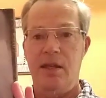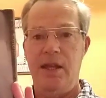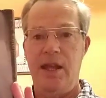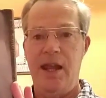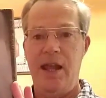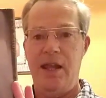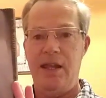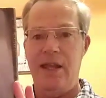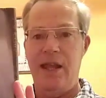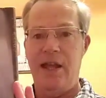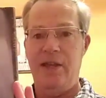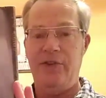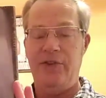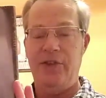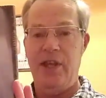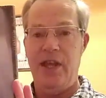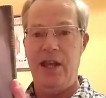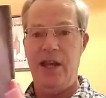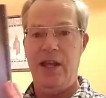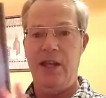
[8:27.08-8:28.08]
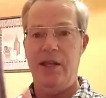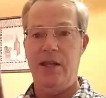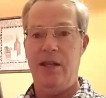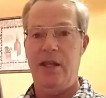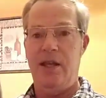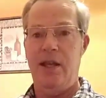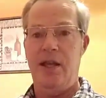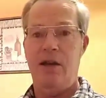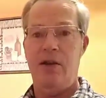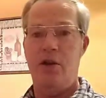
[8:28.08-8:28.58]
Yeah, the outside, I, I
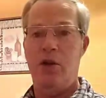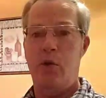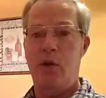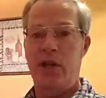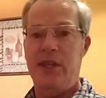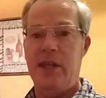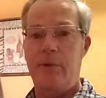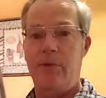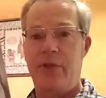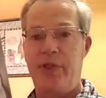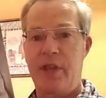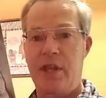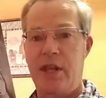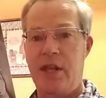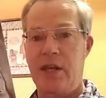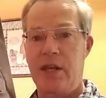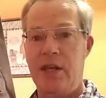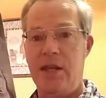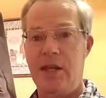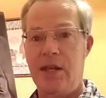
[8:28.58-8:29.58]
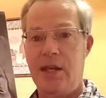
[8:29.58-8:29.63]
don't know what they were thinking.